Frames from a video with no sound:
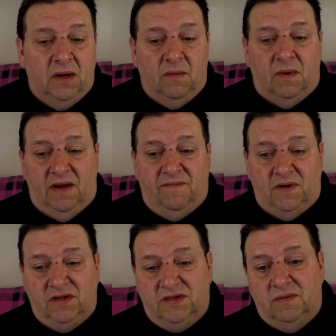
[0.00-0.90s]
when I
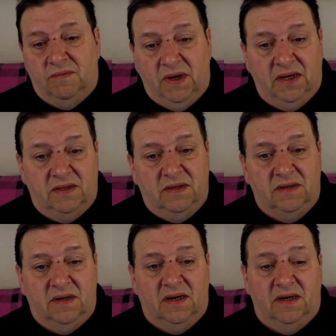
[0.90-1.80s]
first meet
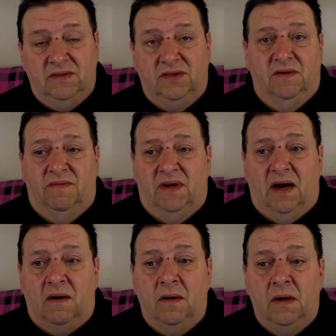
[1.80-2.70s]
the
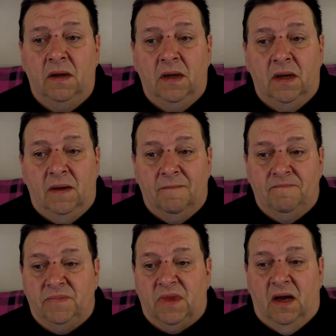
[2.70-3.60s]
juvenile,
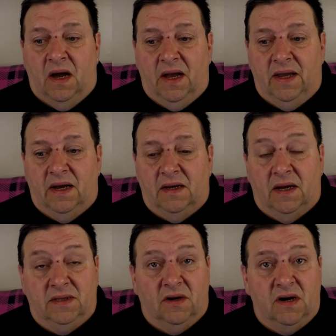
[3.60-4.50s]
I
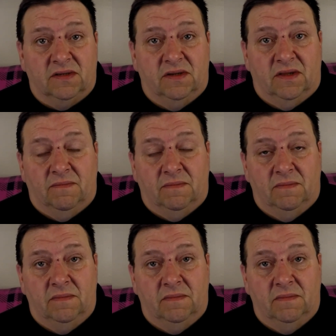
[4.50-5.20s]
talk to them.